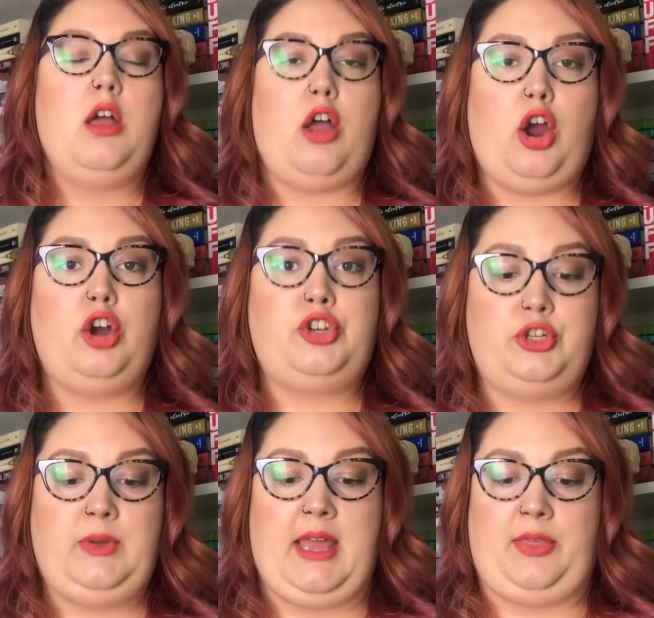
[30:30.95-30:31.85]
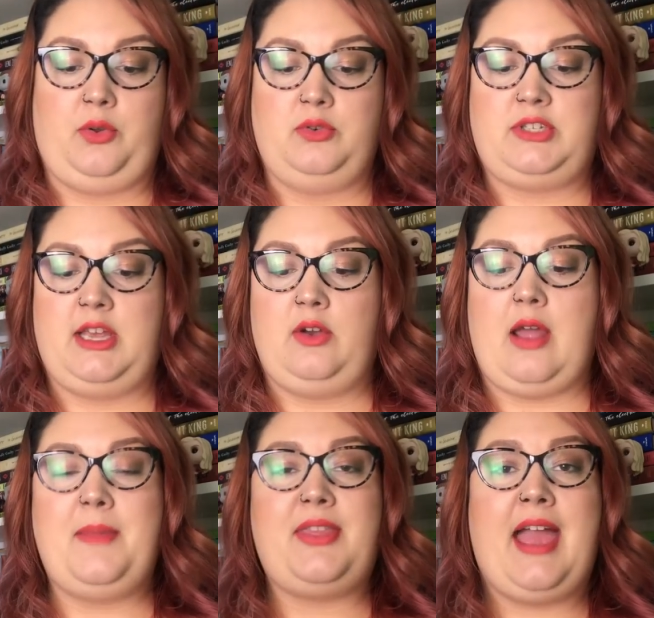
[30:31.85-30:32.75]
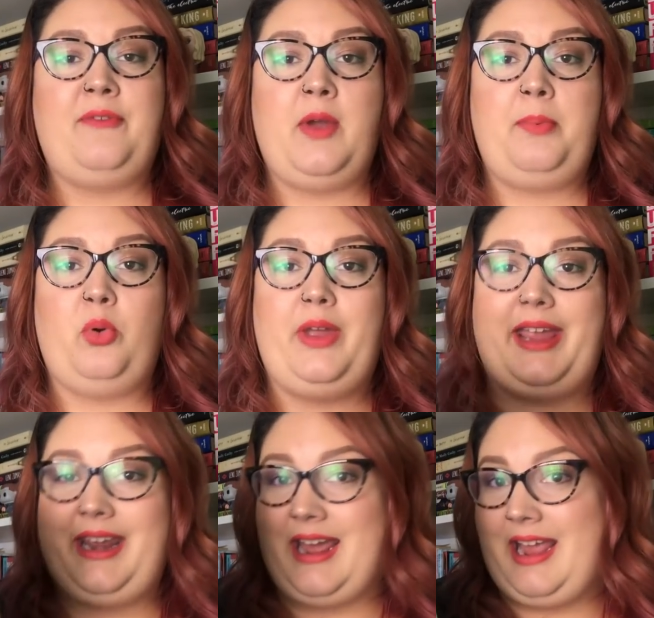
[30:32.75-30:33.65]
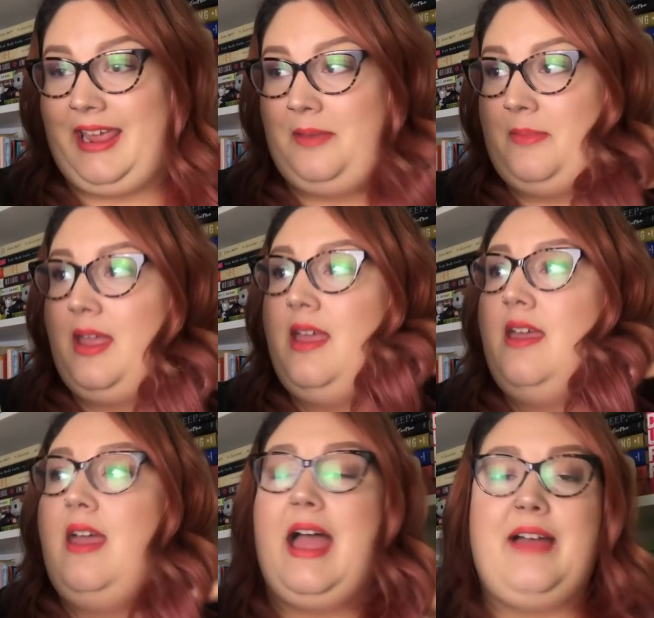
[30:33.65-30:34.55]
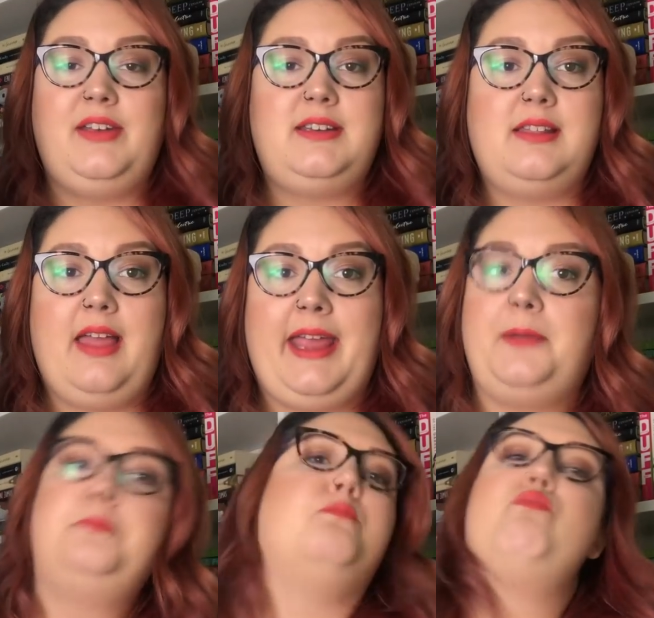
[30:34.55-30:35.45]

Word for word: hard to get through so i'm at the halfway point and i am having to like